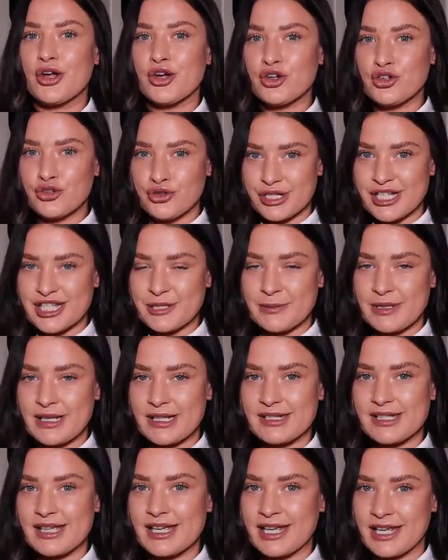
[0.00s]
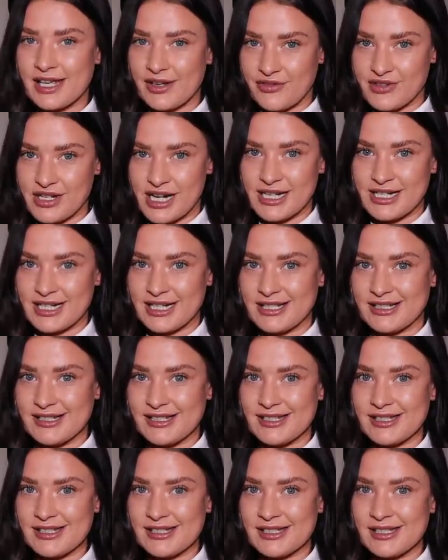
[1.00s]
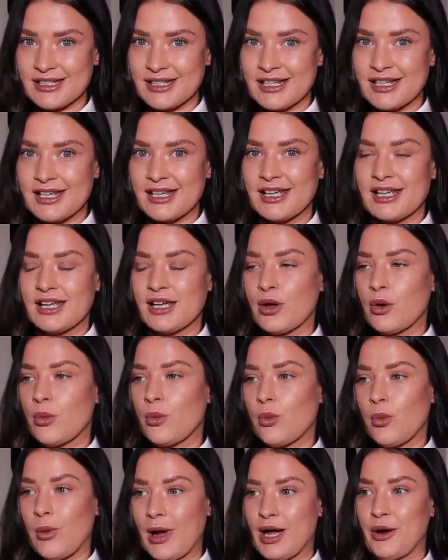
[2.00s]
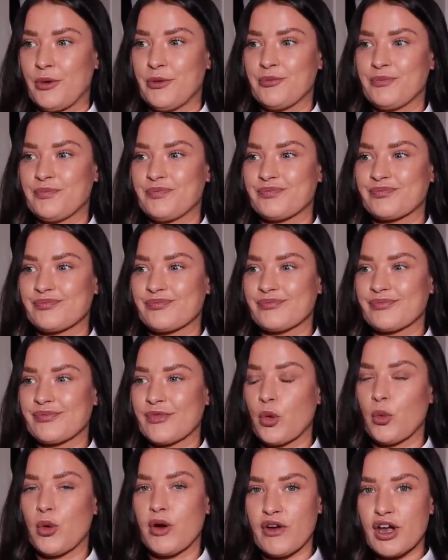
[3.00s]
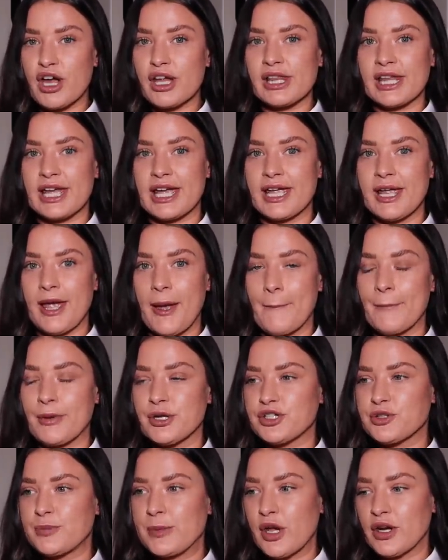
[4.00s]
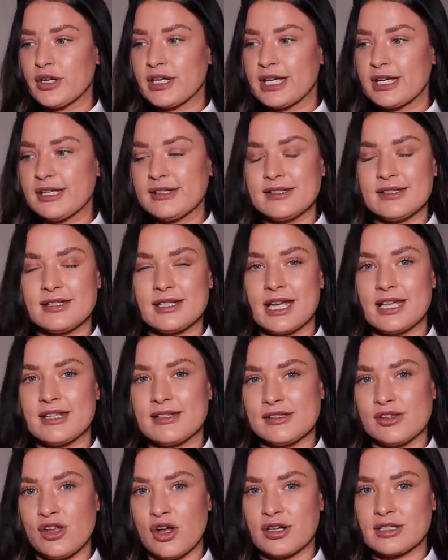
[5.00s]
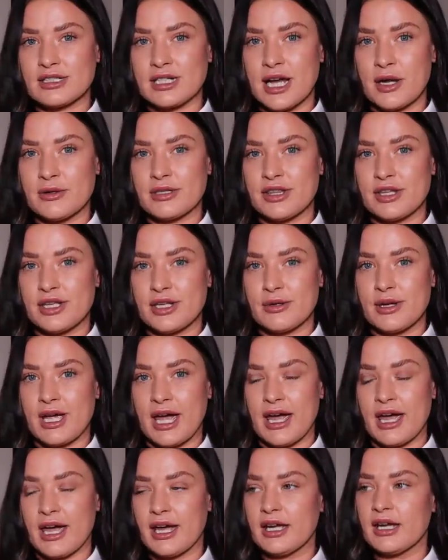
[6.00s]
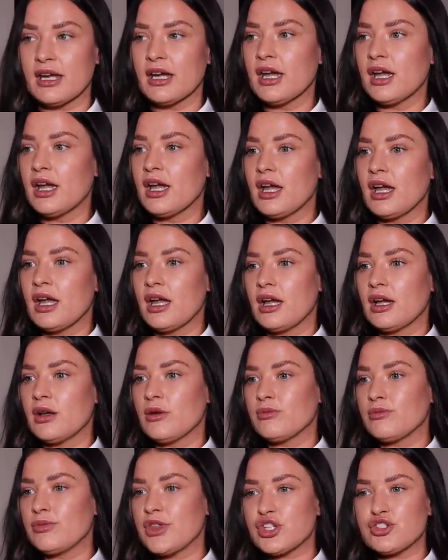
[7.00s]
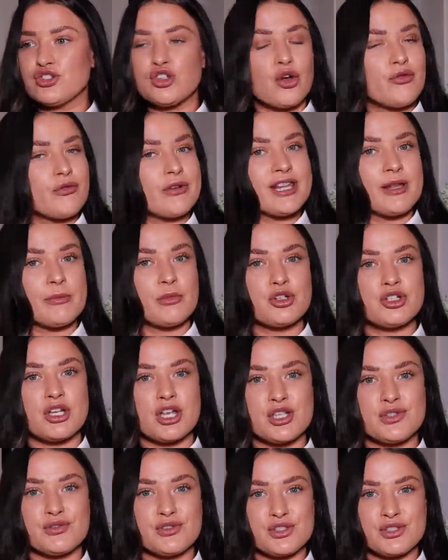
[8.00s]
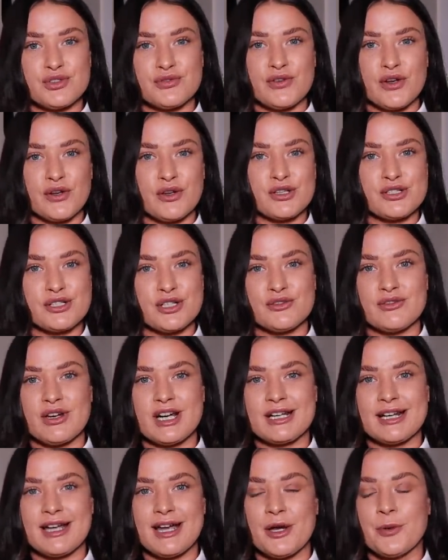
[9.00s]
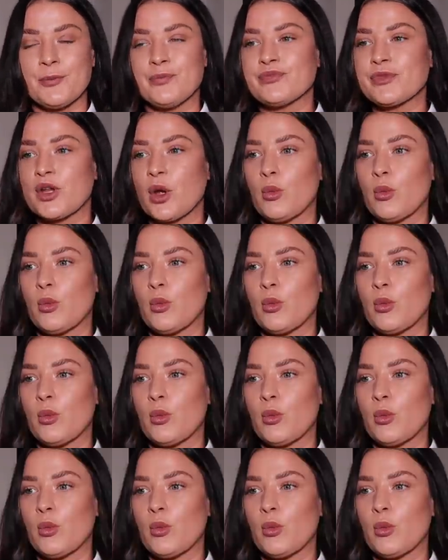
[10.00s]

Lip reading: Christmas gift ideas. Wow. We're early, but to be honest, it's lockdown in the UK. There's not really much else for us to focus on right now.